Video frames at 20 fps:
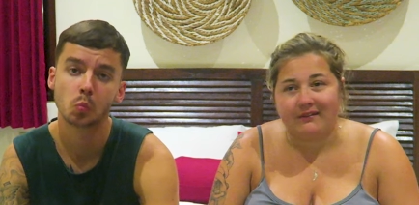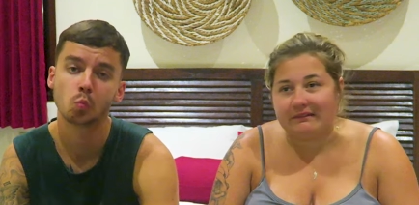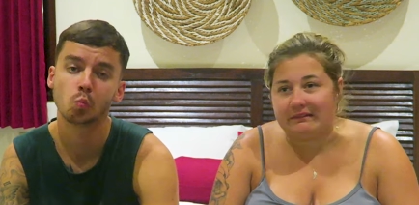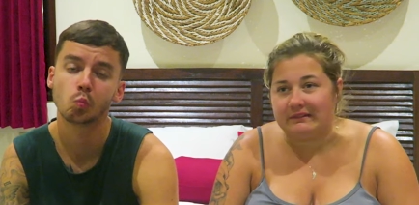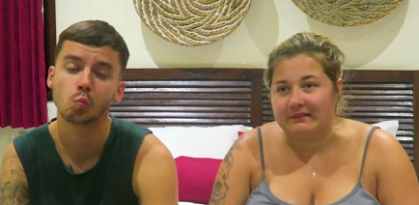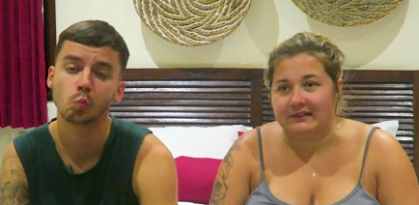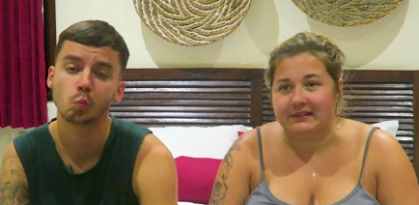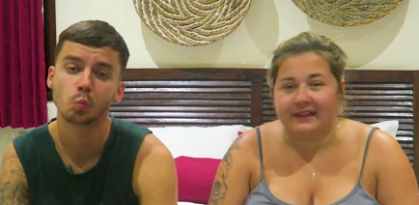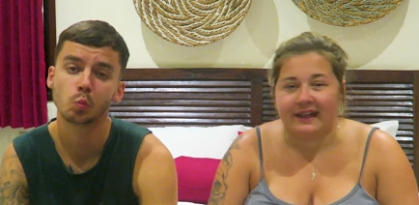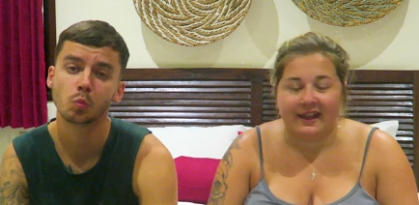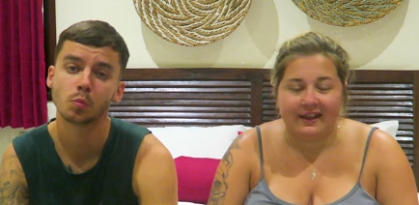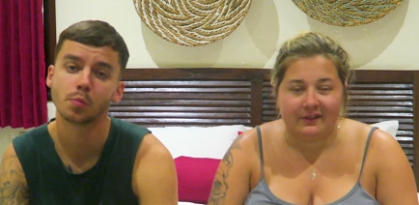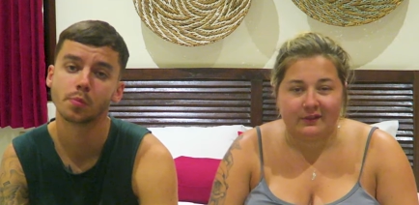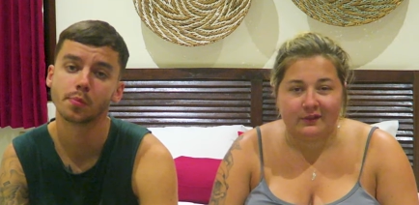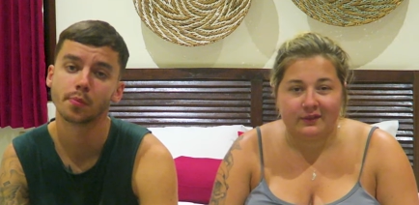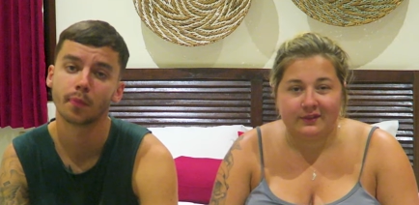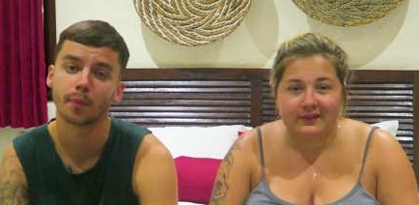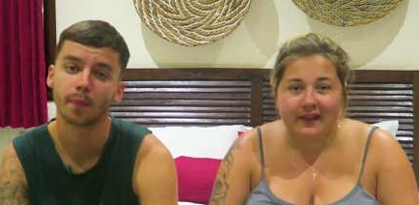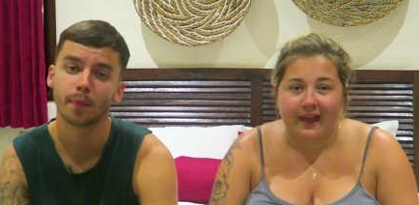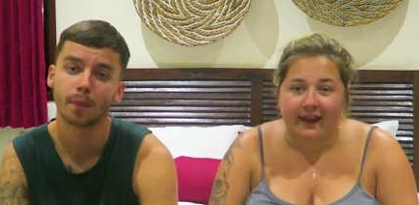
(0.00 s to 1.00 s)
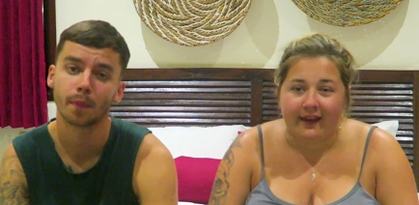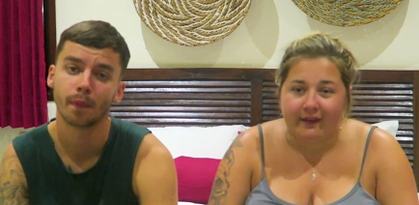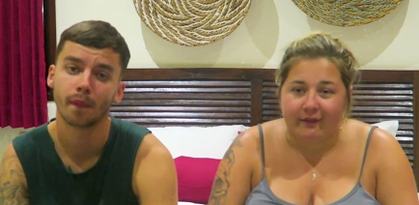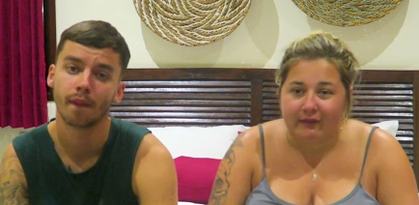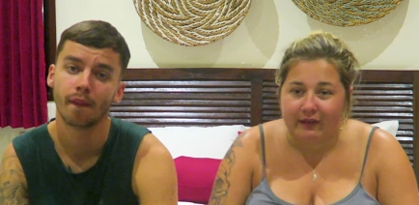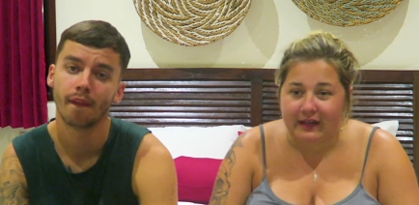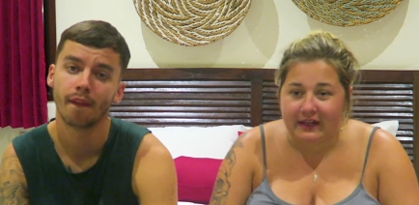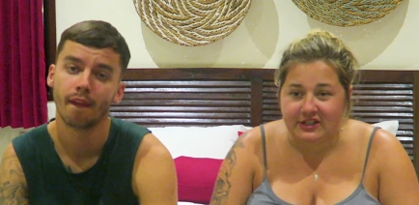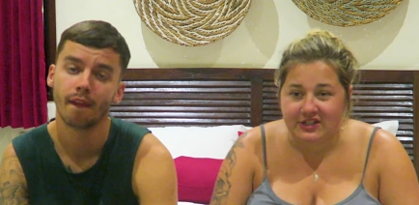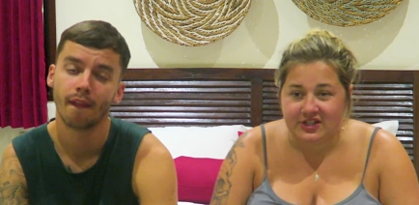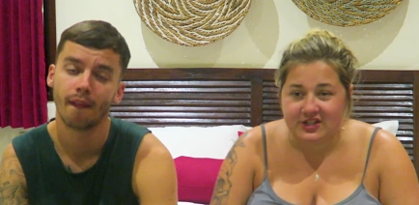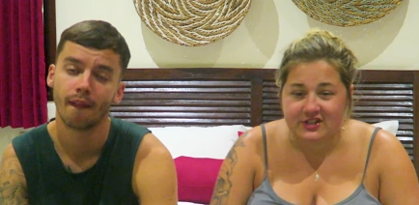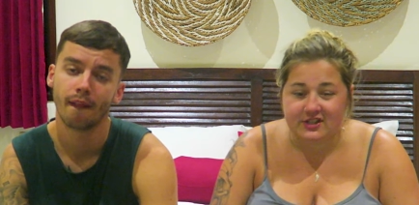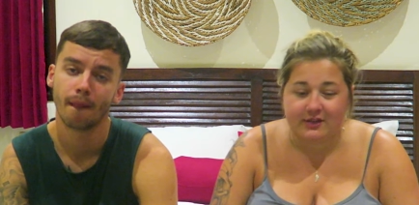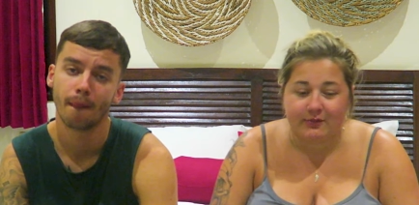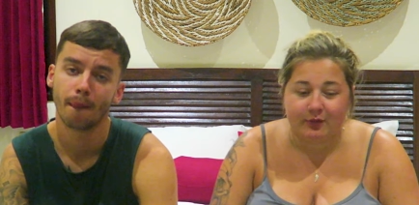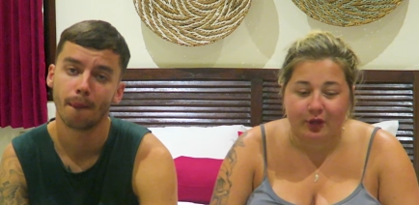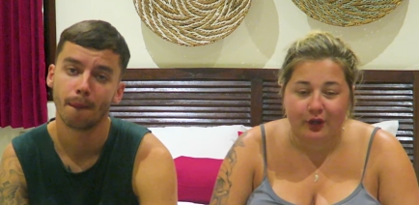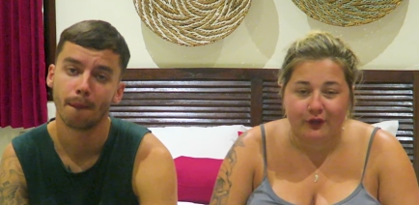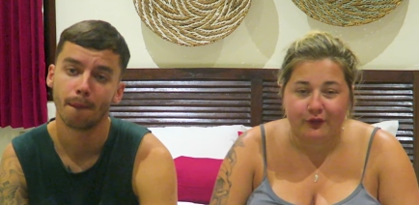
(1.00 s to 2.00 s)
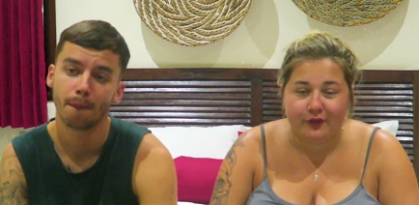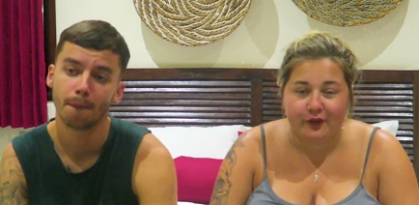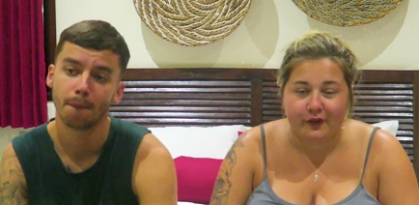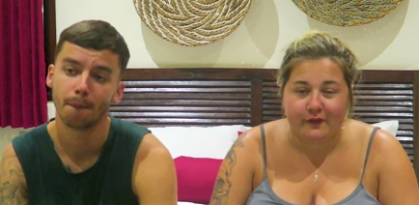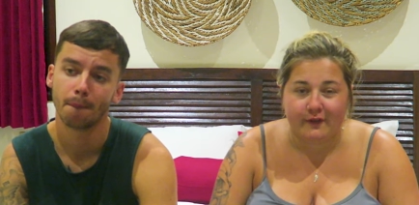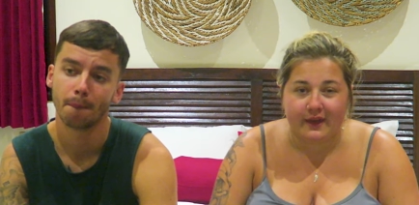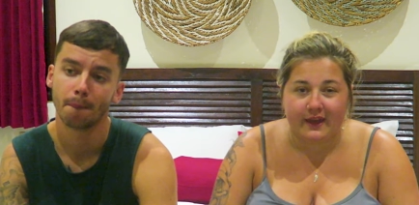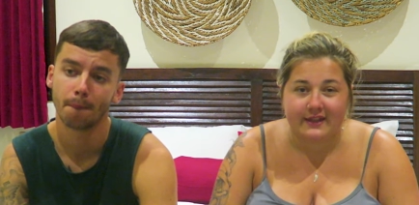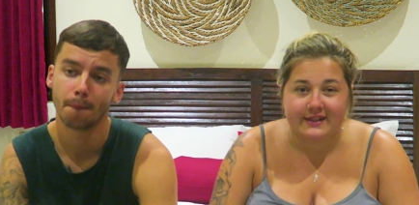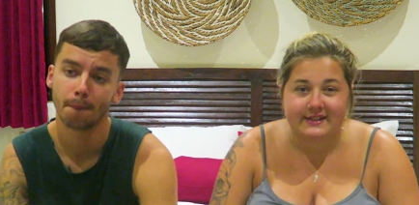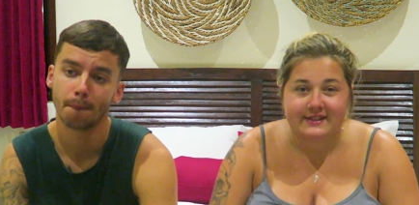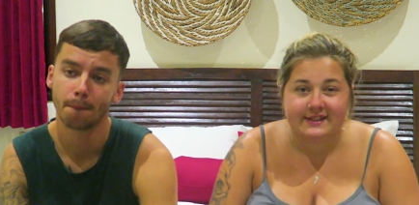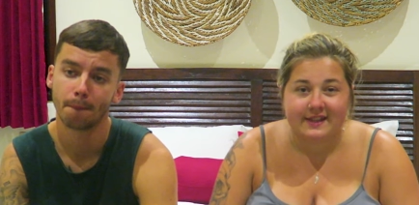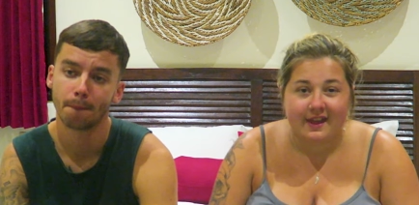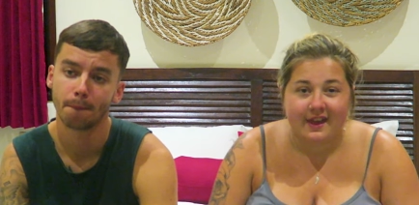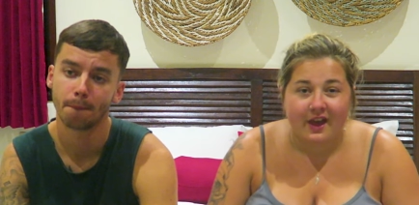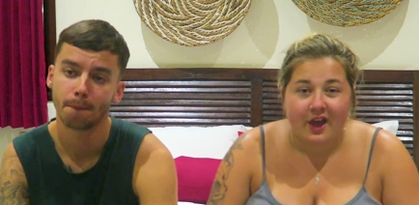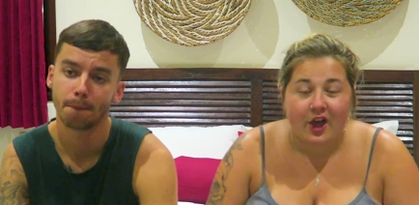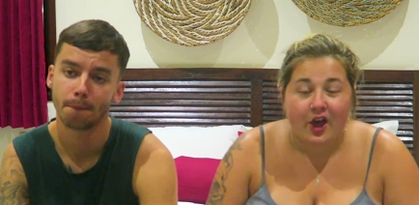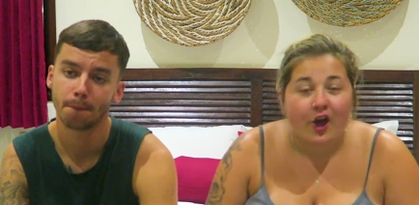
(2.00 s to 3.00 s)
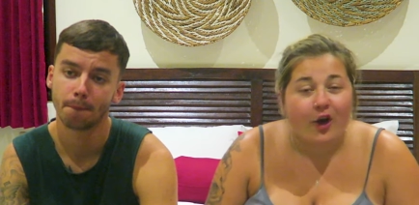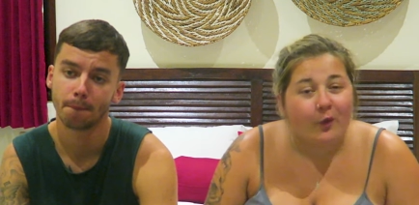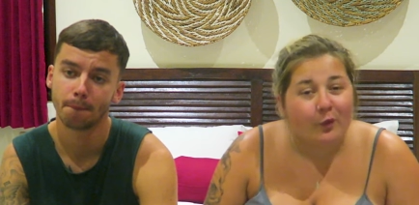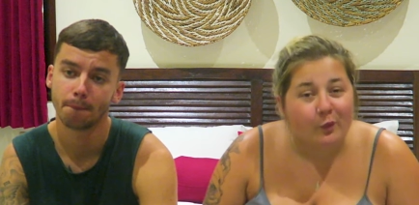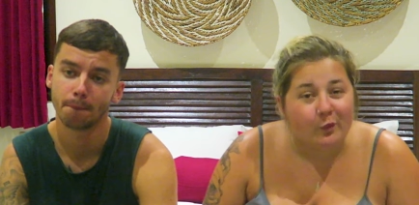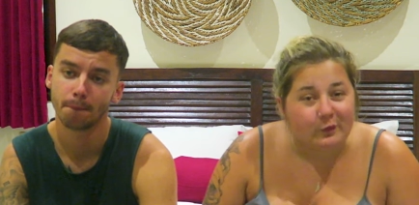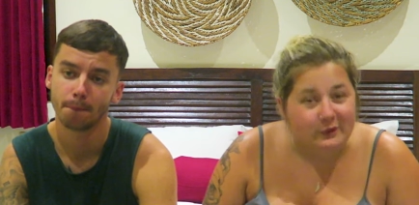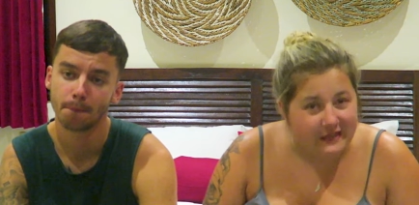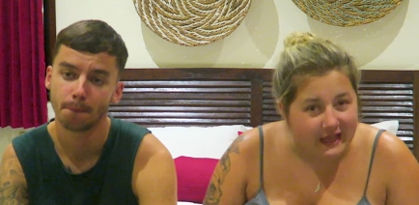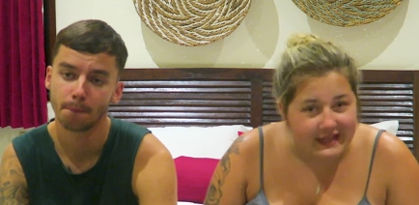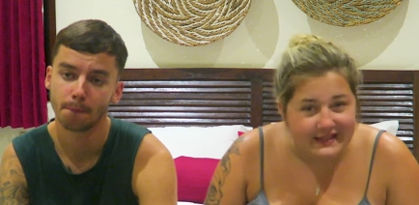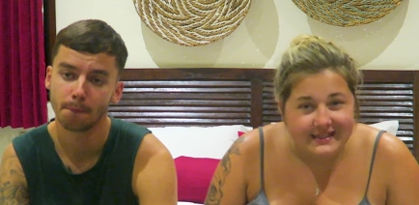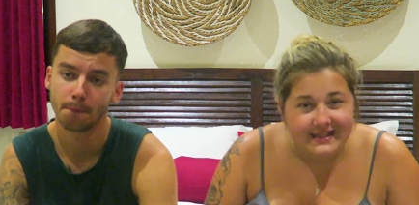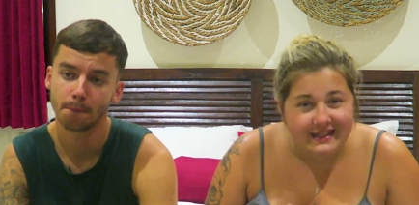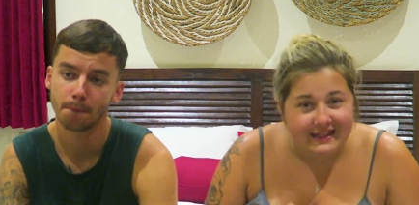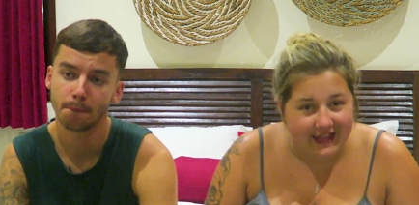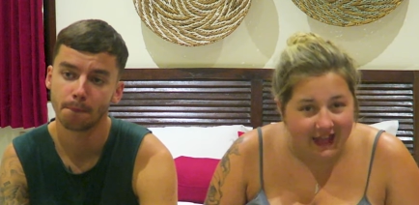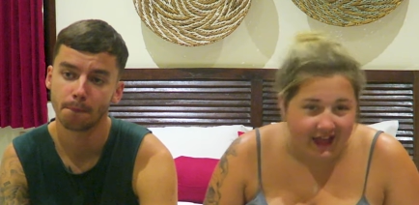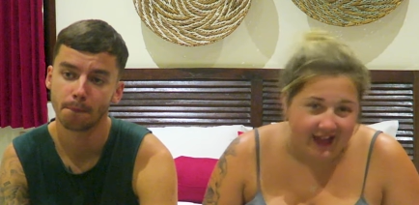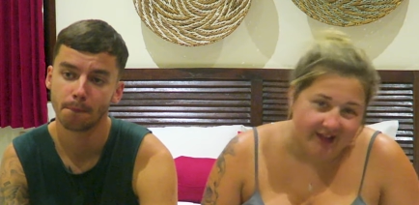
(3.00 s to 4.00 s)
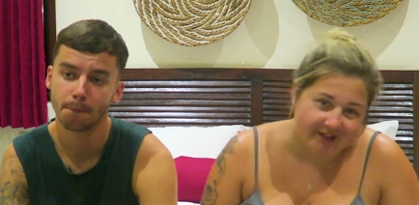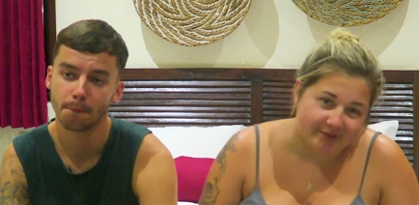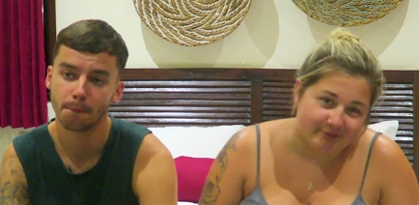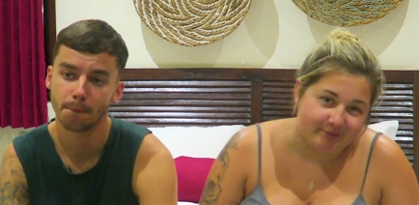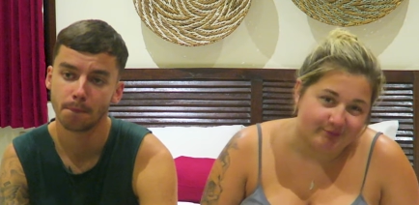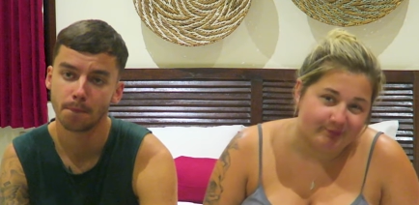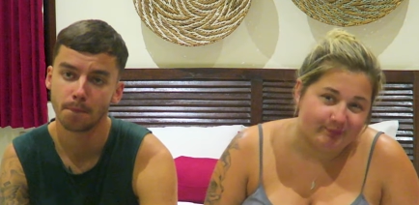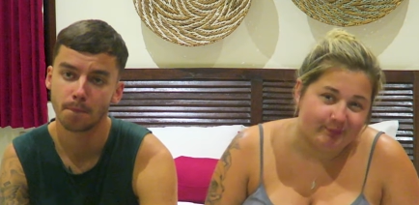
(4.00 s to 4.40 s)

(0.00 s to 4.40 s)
Speaker 1: oh, can our relationship go through this? Yes, it can,